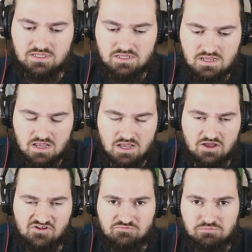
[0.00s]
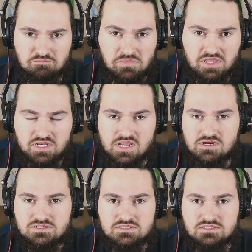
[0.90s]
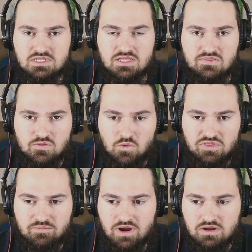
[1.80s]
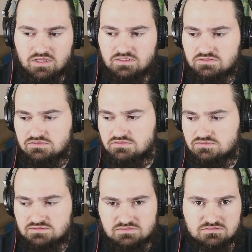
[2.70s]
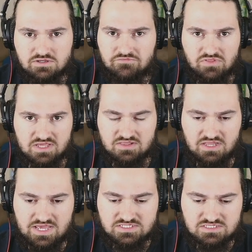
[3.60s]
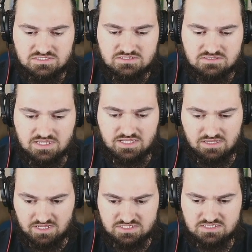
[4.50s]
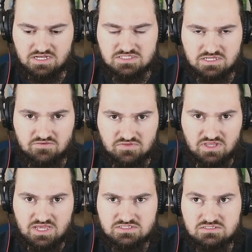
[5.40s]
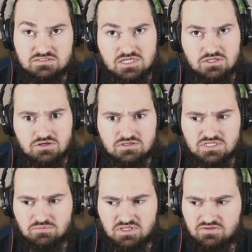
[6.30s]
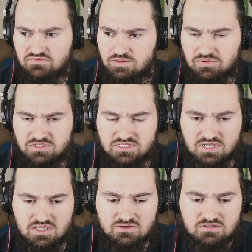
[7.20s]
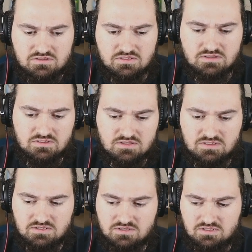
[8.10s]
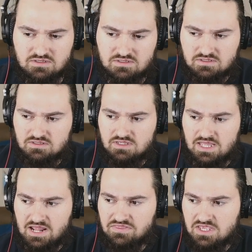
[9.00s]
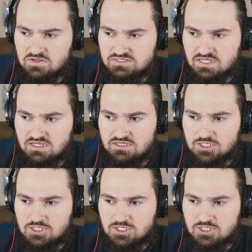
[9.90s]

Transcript: of millionaires in North America over like the last, he did like a studies like over the last 10 years, I believe they put it together. And I think it was like